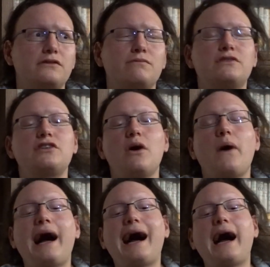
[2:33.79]

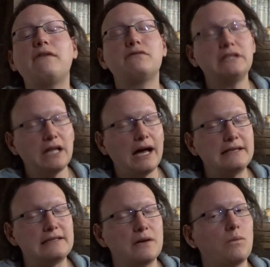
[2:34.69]
So, I
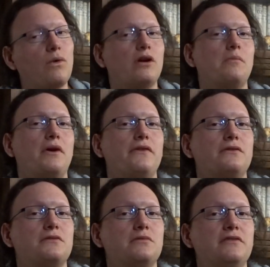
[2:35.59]
realize that Warner
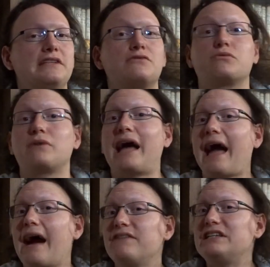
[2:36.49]
Brothers movies
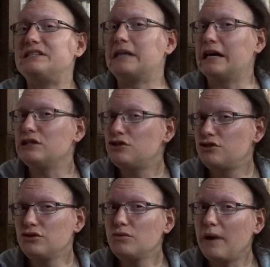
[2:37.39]
haven't done
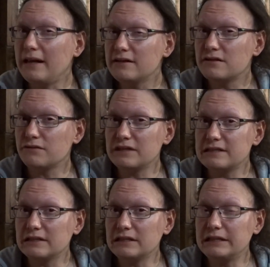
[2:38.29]
too well as of
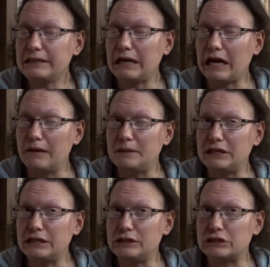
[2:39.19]
recently. I
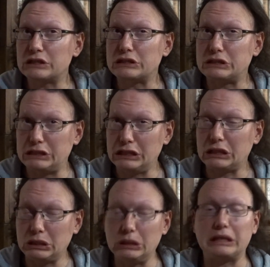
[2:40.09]
mean, just take
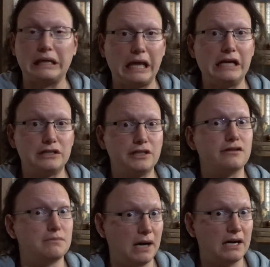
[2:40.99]
a look at last
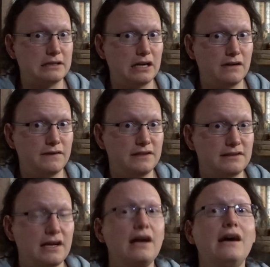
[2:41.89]
year's box
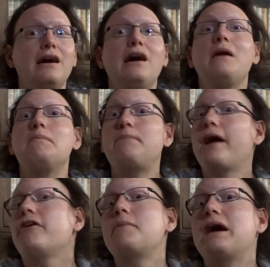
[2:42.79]
office.
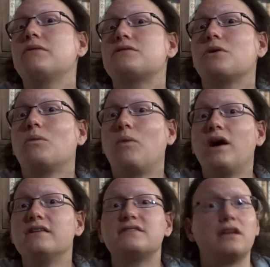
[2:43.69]
Paramount
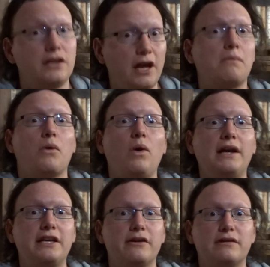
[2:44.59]
was
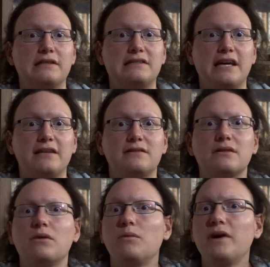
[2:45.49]
#1 here in the
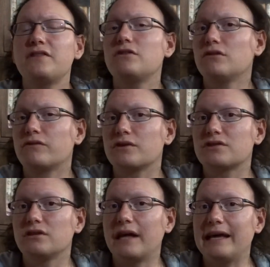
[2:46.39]
States, with
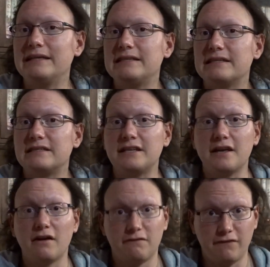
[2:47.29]
Universal and
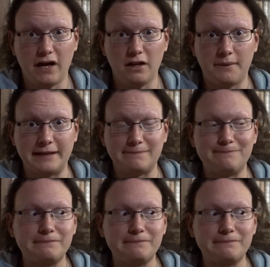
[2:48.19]
Disney following.